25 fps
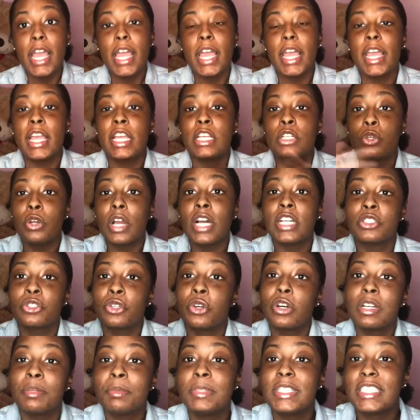and you guys are
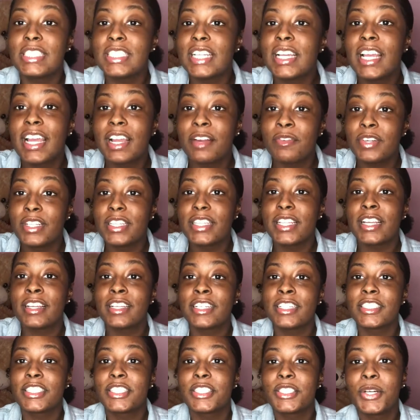going to be seeing
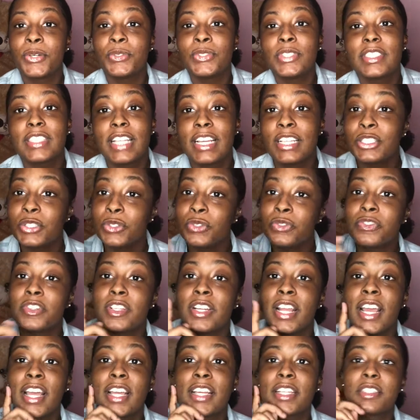everything. So stay tuned for
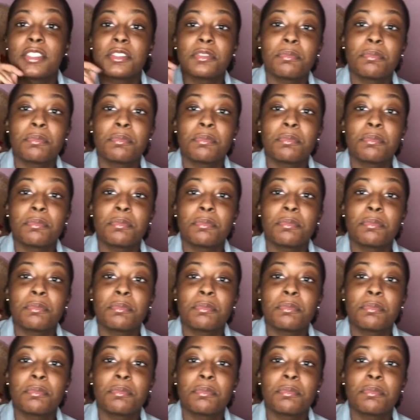that.